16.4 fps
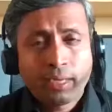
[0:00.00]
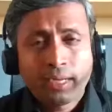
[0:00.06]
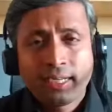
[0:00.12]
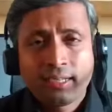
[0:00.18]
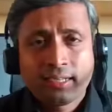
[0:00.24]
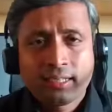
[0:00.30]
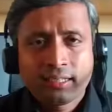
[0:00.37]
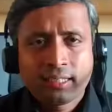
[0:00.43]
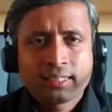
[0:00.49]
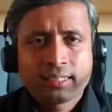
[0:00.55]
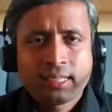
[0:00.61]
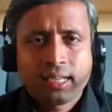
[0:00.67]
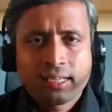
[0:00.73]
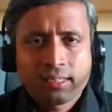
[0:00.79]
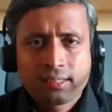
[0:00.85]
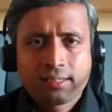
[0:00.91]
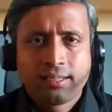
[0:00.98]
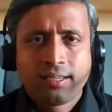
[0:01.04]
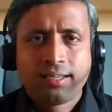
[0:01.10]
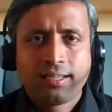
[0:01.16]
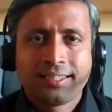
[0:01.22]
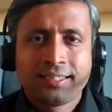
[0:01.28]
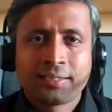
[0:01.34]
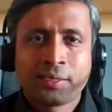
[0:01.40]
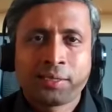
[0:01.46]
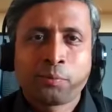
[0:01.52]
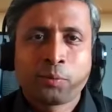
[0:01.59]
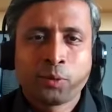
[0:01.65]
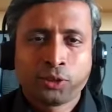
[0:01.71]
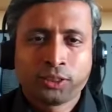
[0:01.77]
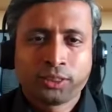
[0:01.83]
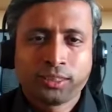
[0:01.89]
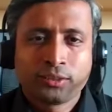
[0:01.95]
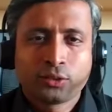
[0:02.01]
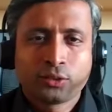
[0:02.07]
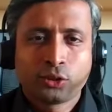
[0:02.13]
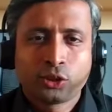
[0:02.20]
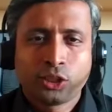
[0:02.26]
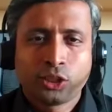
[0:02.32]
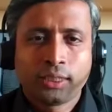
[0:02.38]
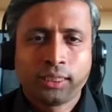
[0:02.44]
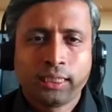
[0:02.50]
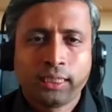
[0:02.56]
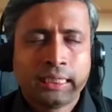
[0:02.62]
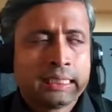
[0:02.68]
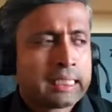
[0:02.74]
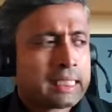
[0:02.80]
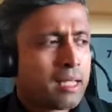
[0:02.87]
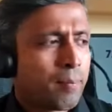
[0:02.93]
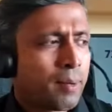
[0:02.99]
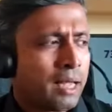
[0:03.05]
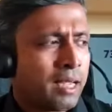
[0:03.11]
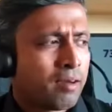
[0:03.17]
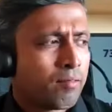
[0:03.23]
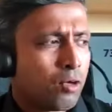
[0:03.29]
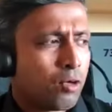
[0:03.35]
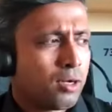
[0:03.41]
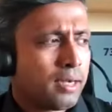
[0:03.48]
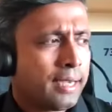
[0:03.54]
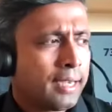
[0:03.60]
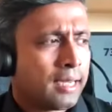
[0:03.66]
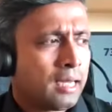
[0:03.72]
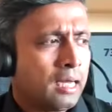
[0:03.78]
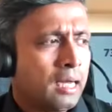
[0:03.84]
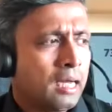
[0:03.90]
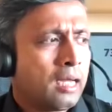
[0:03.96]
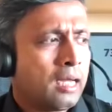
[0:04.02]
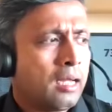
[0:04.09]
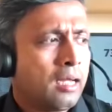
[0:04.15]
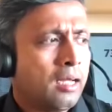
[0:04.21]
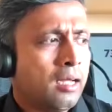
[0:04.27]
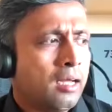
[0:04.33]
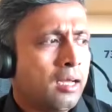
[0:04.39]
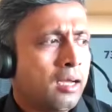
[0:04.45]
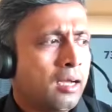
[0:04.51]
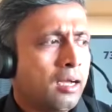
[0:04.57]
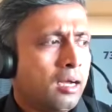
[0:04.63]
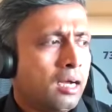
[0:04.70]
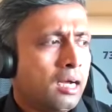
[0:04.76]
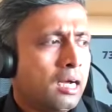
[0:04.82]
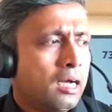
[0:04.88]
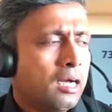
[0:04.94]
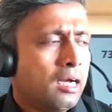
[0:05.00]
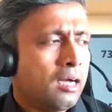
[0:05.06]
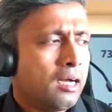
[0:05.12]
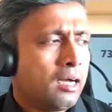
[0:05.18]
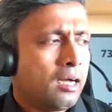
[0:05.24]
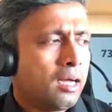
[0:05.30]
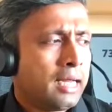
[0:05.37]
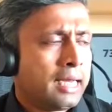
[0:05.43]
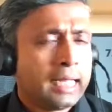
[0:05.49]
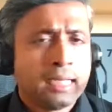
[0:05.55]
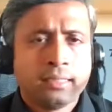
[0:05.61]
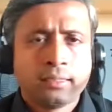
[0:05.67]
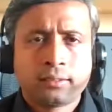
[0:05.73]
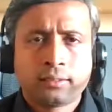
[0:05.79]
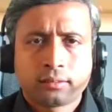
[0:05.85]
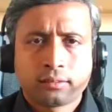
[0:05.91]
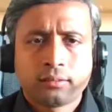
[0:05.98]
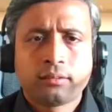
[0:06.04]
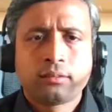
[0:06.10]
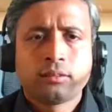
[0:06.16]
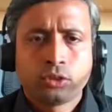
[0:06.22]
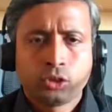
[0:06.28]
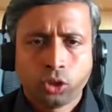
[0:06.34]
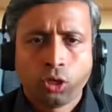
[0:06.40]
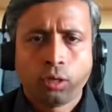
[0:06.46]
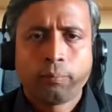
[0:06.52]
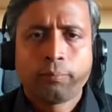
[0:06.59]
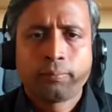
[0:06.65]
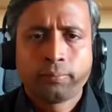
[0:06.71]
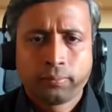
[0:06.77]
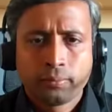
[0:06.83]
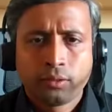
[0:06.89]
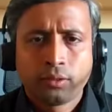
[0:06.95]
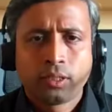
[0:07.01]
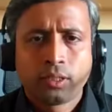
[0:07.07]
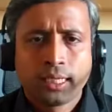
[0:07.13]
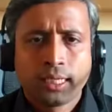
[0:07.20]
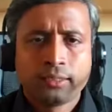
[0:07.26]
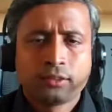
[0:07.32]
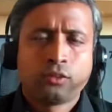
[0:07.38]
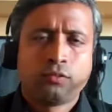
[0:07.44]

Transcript: my intern has asked the same question. So she is applying for data analyst job. Okay.